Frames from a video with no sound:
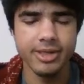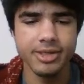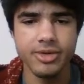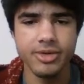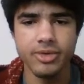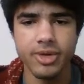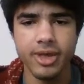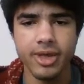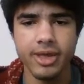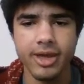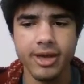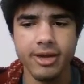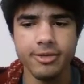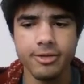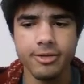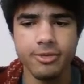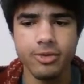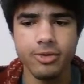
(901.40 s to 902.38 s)
you're looking
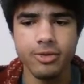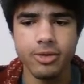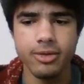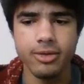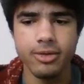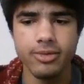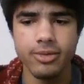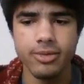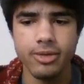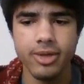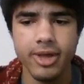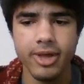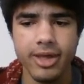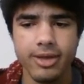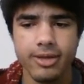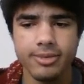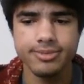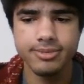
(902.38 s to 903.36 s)
after for
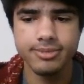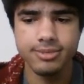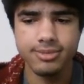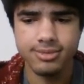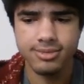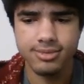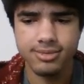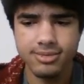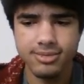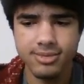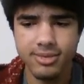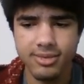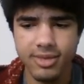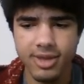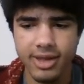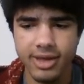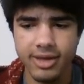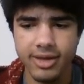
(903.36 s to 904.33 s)
like
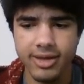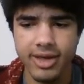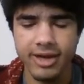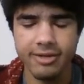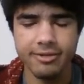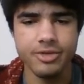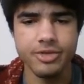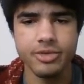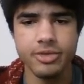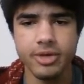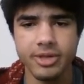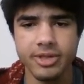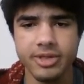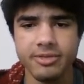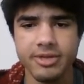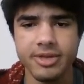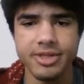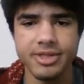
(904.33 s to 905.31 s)
after school
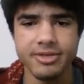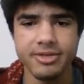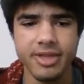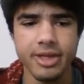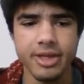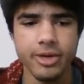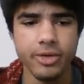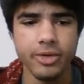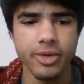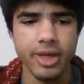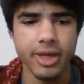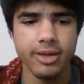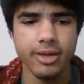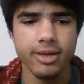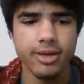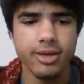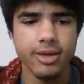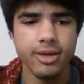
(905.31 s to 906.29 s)
activities, if they don't like
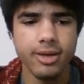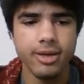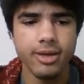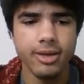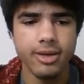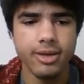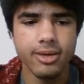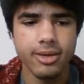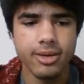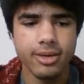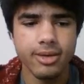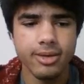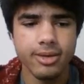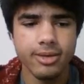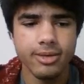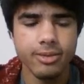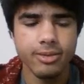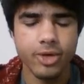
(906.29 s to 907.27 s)

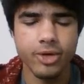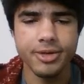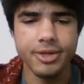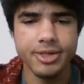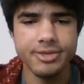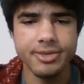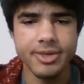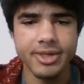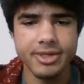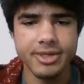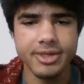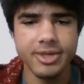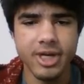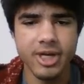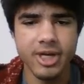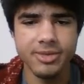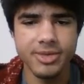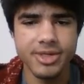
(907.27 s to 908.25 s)
participate
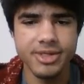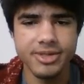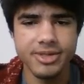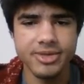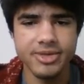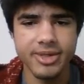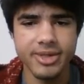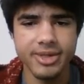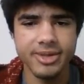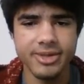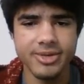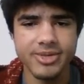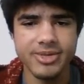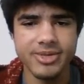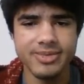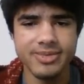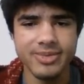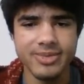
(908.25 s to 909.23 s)
sometimes, because
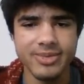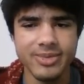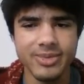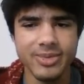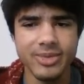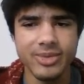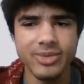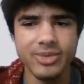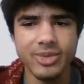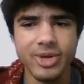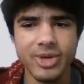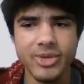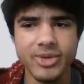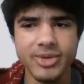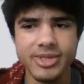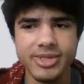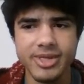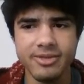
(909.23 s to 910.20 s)
there's no
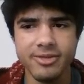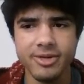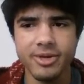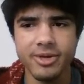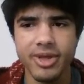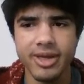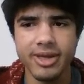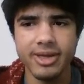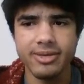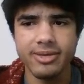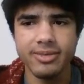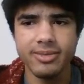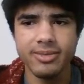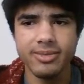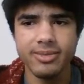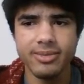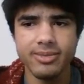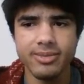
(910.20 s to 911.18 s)
one's ever like
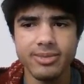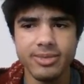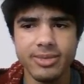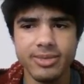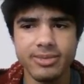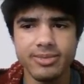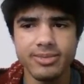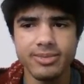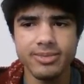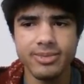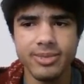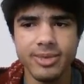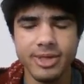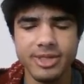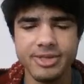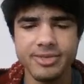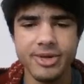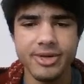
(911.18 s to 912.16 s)

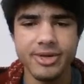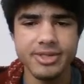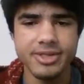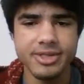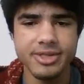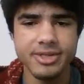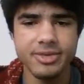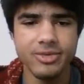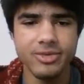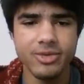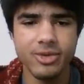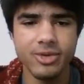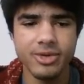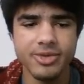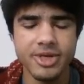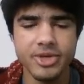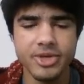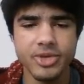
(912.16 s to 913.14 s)
experienced this
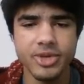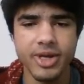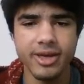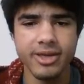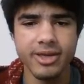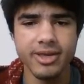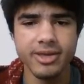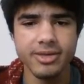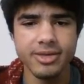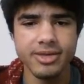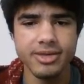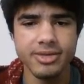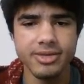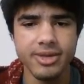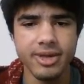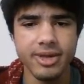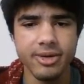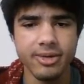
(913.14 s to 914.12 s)
before, especially not
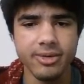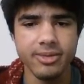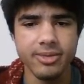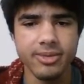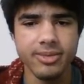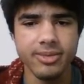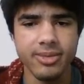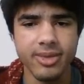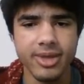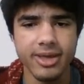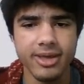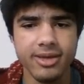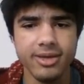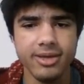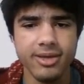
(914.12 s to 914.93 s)
kids that are like